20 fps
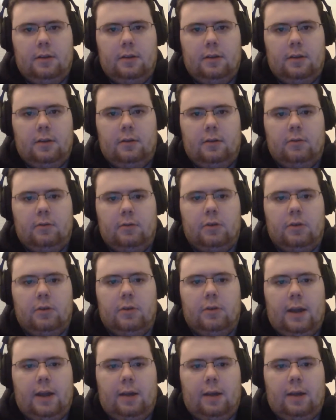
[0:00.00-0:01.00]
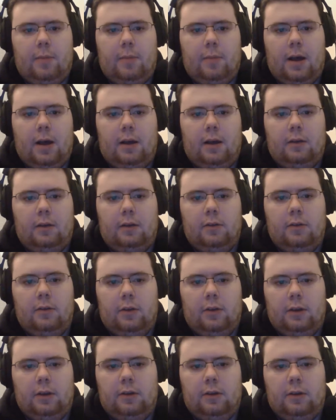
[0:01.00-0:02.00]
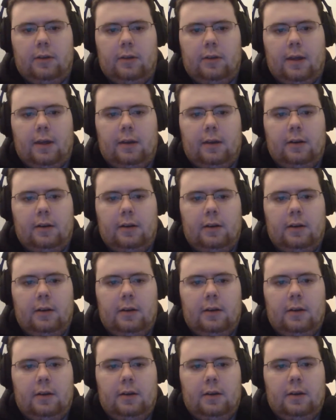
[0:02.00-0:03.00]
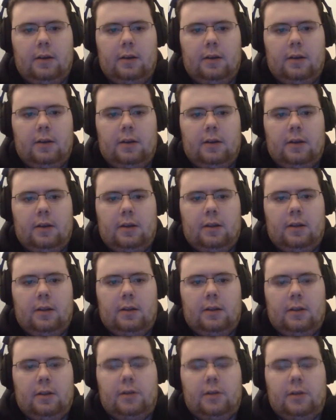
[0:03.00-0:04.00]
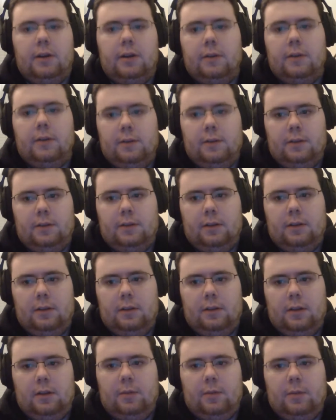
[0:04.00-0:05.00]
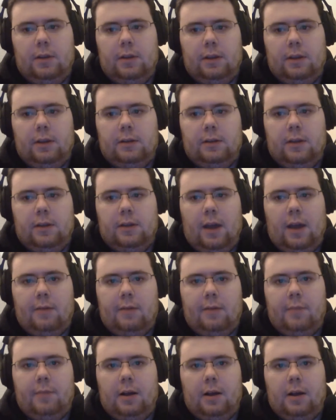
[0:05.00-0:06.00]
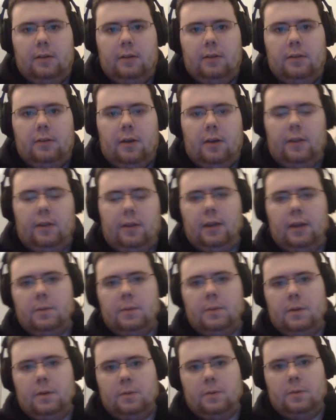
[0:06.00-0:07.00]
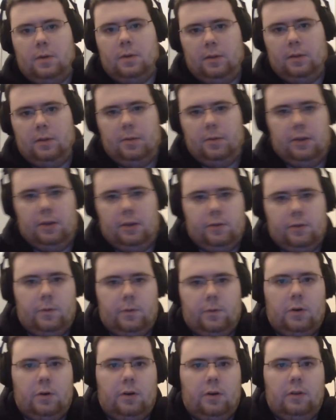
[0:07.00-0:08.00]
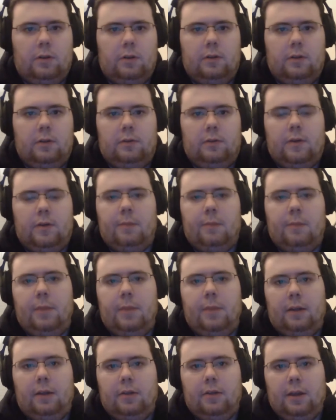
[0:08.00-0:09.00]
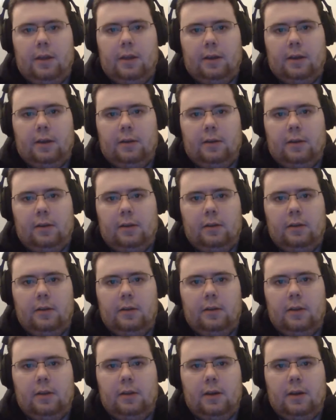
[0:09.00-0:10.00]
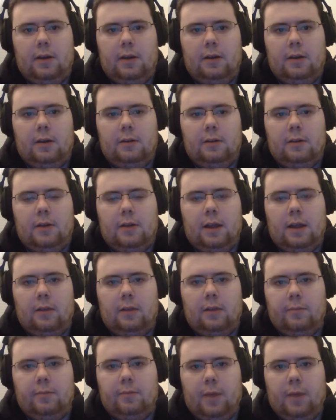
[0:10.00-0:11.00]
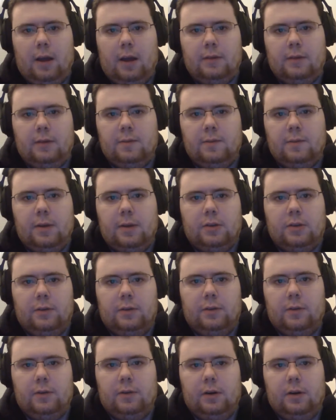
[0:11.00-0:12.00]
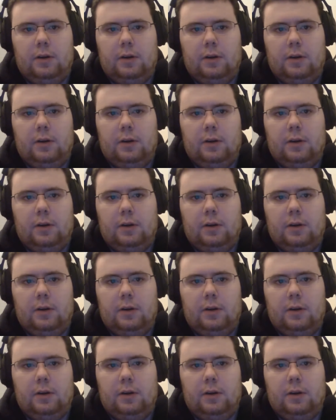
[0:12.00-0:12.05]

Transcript: will create a mod so you can do that. Third is the ability to have mods on the Xbox One and the PS4. It's a very big thing. I love mods, especially for